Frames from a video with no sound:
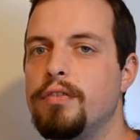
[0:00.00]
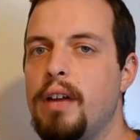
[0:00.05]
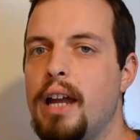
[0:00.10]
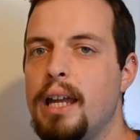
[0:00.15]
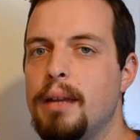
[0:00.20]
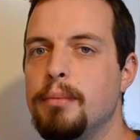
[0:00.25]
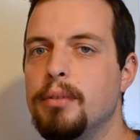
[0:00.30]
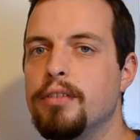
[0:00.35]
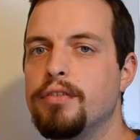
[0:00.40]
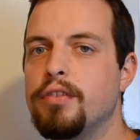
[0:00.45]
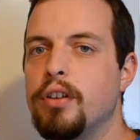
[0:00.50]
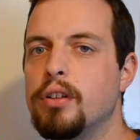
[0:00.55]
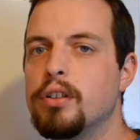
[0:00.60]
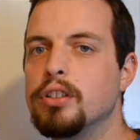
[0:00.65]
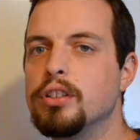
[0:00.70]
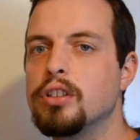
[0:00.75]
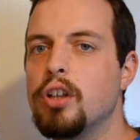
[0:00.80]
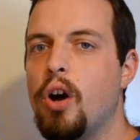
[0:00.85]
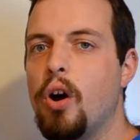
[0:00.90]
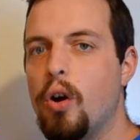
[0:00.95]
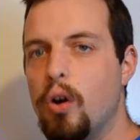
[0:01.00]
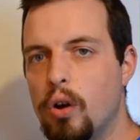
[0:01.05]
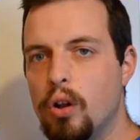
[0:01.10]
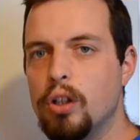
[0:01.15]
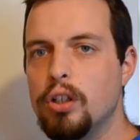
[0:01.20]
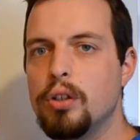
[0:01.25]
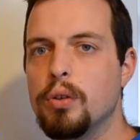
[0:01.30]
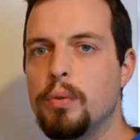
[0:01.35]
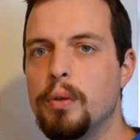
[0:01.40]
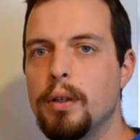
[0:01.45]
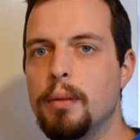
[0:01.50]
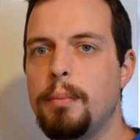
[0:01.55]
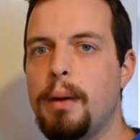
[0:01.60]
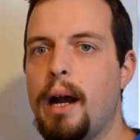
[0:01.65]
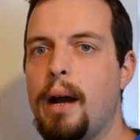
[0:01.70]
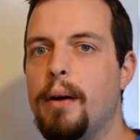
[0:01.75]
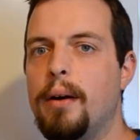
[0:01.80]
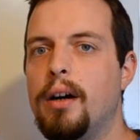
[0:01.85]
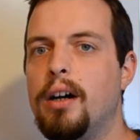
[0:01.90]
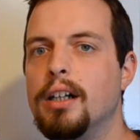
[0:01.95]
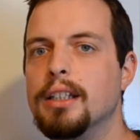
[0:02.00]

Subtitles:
able to focus all your willpower